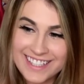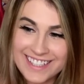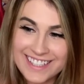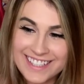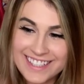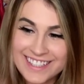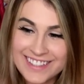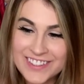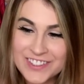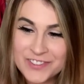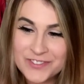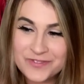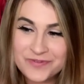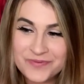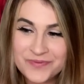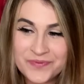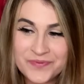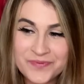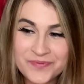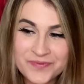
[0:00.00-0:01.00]

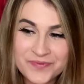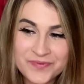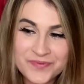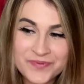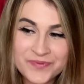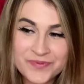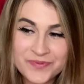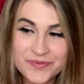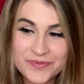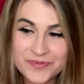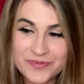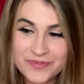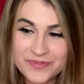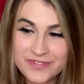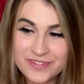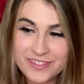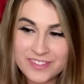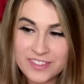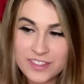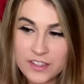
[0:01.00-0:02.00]

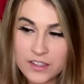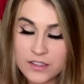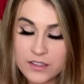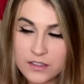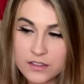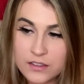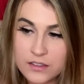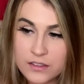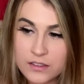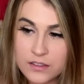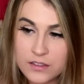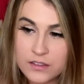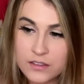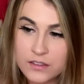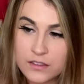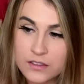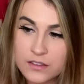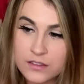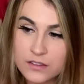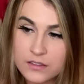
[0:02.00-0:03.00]

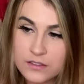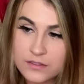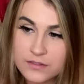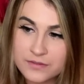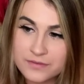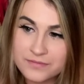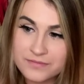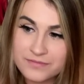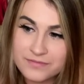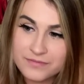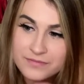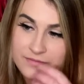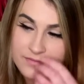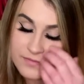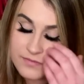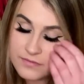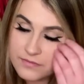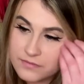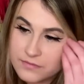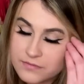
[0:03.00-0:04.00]

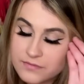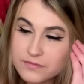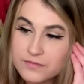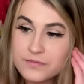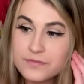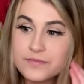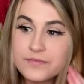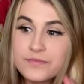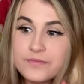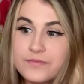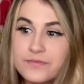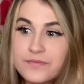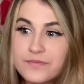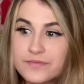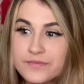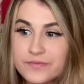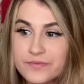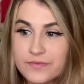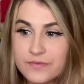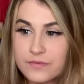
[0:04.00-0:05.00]

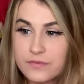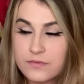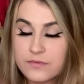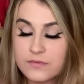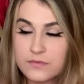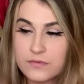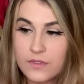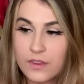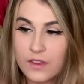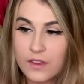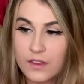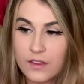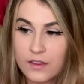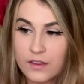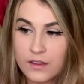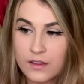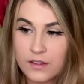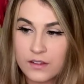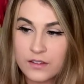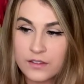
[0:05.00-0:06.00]

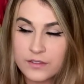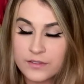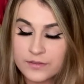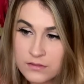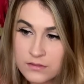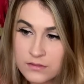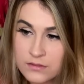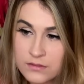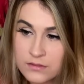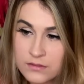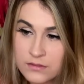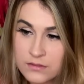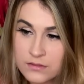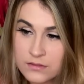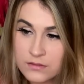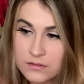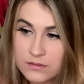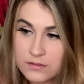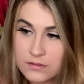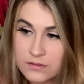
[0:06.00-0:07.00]
No one is speaking in this clip.